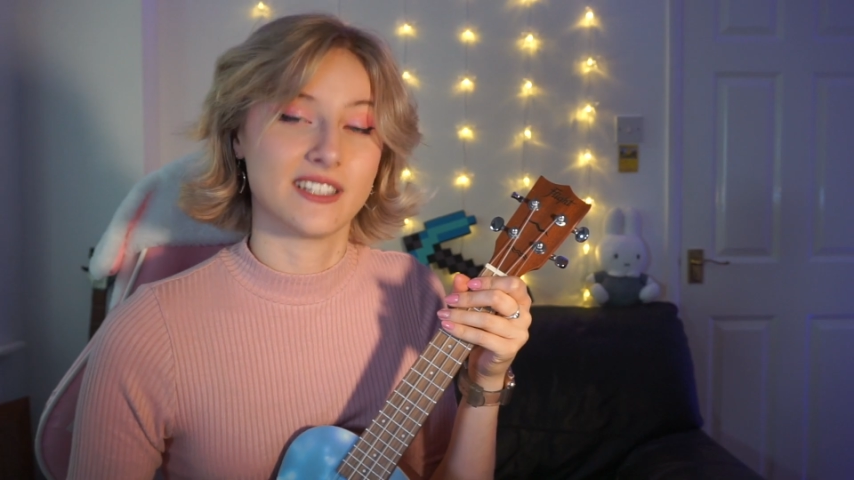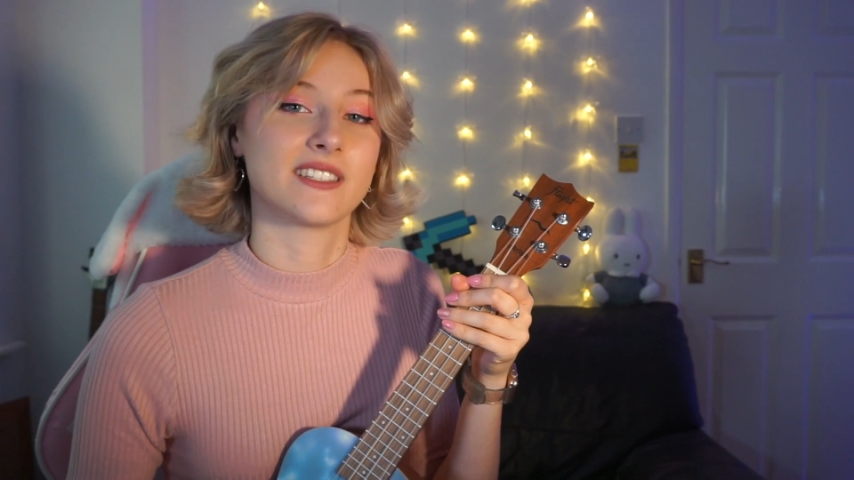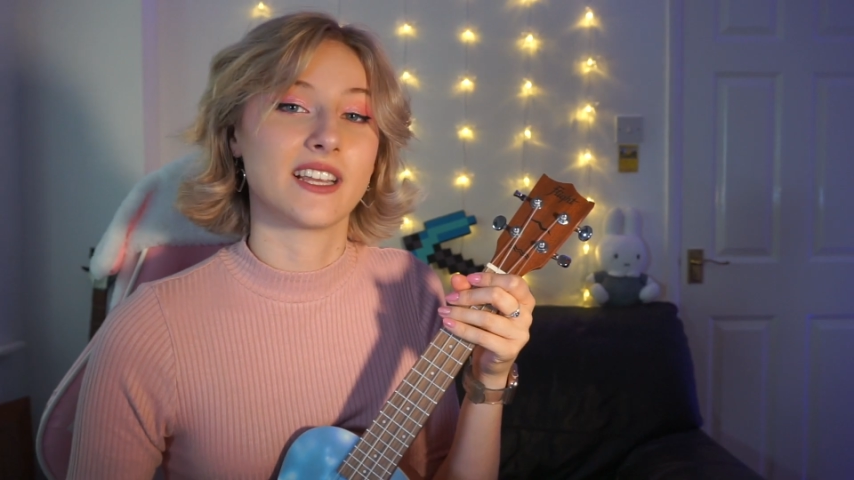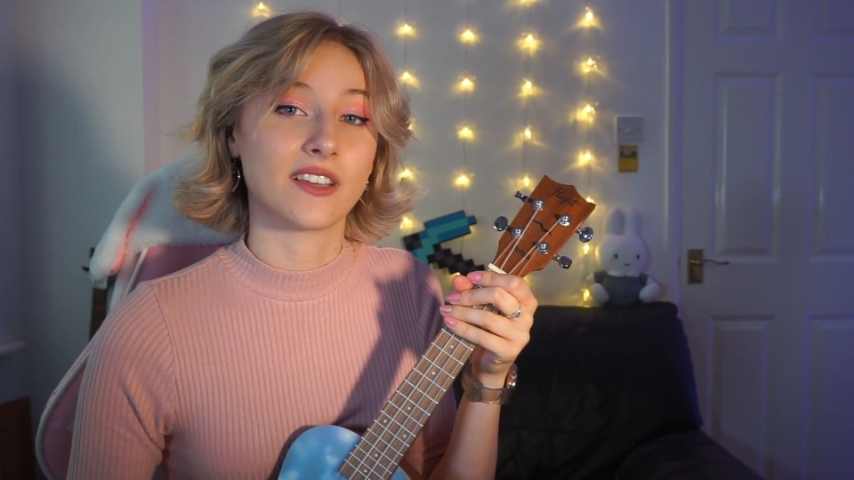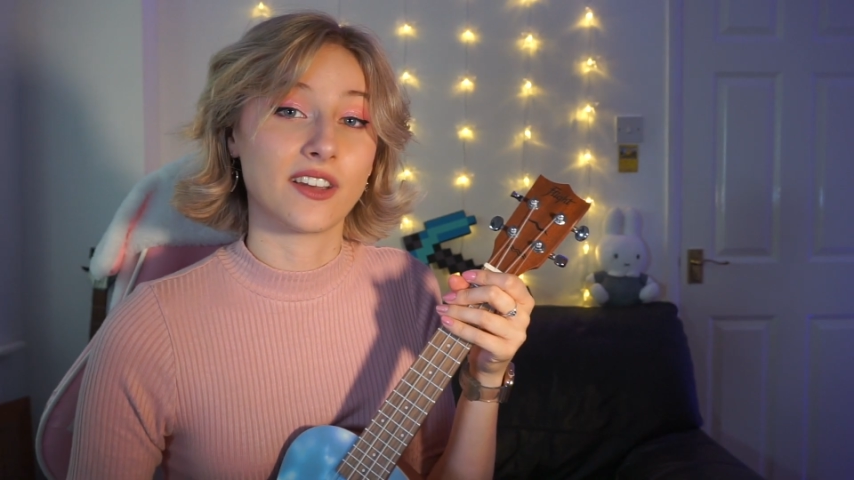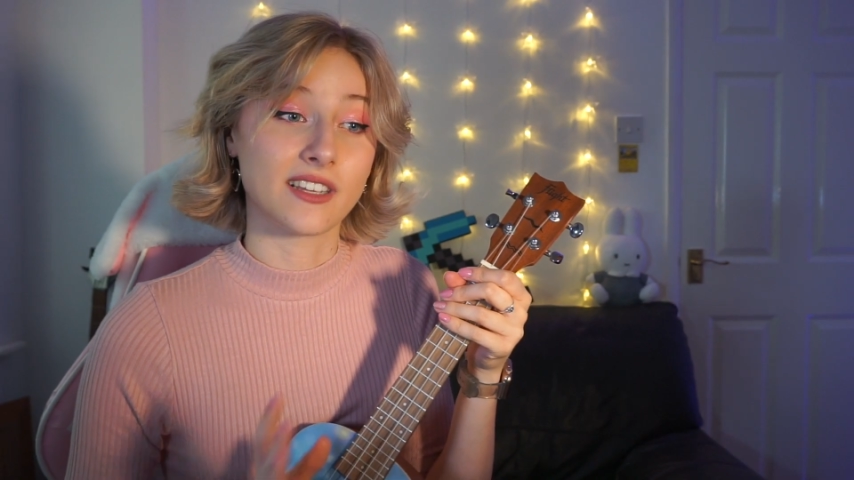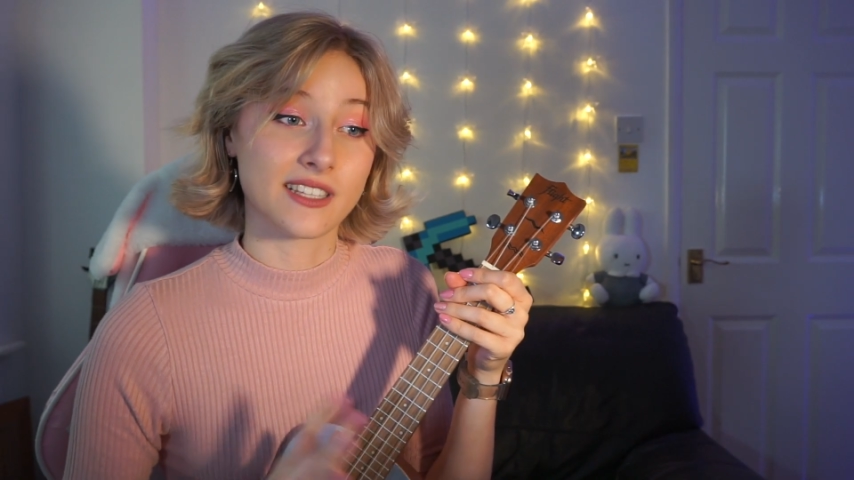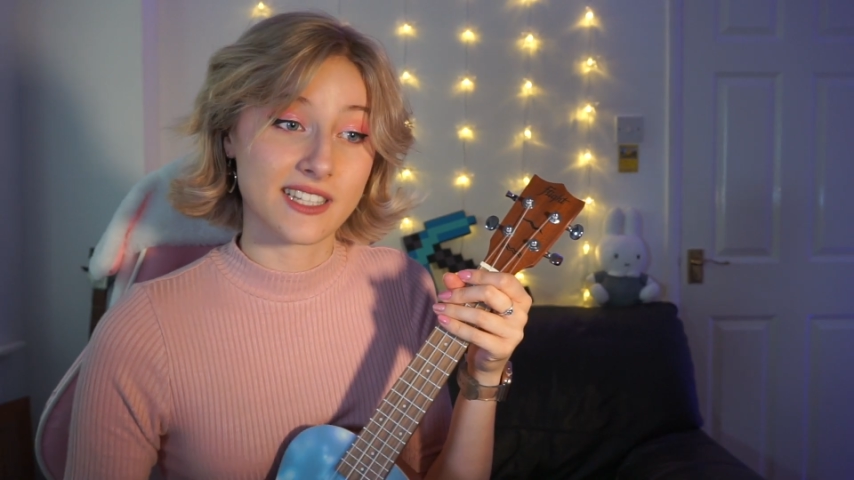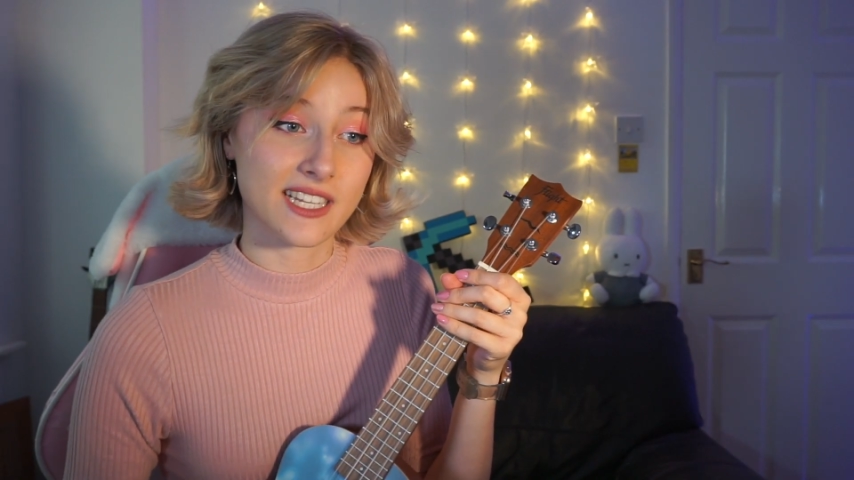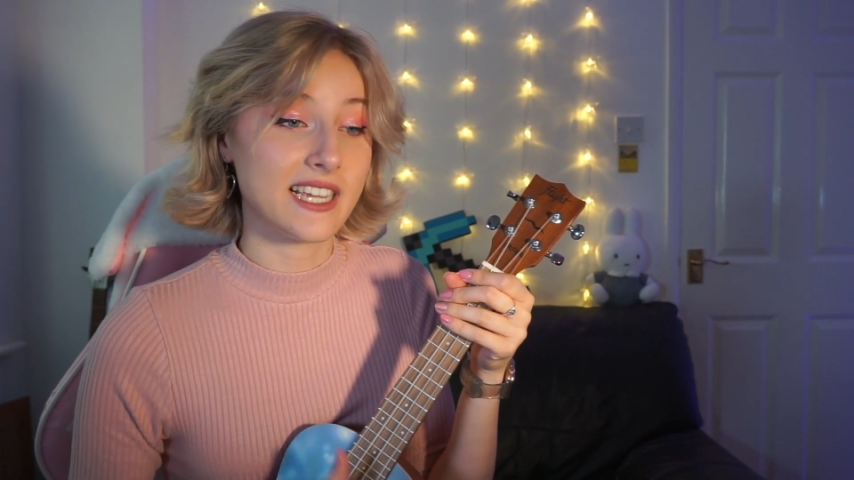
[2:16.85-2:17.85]
instead of going
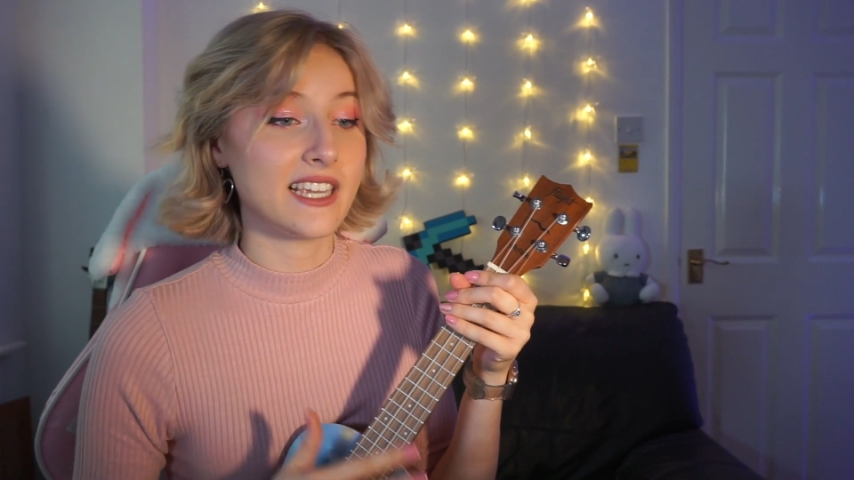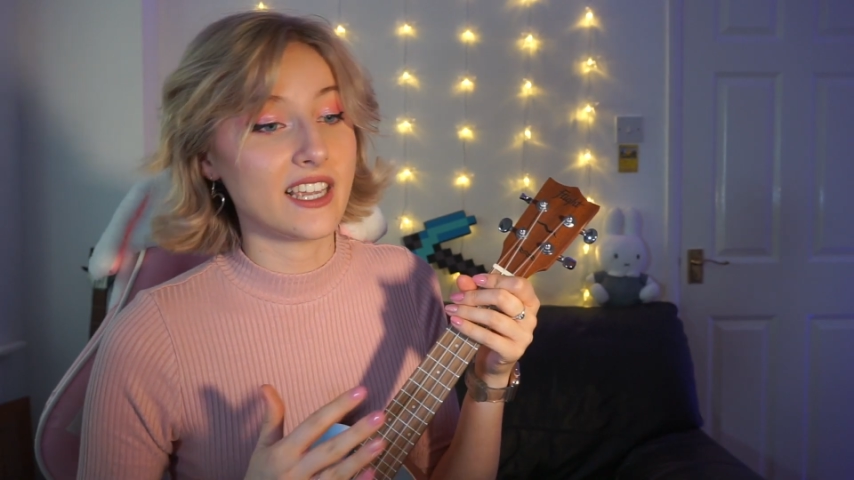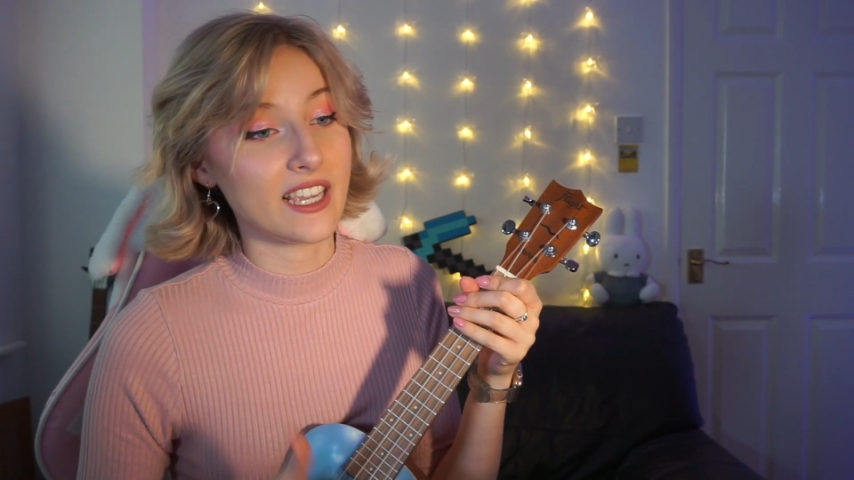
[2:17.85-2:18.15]
C,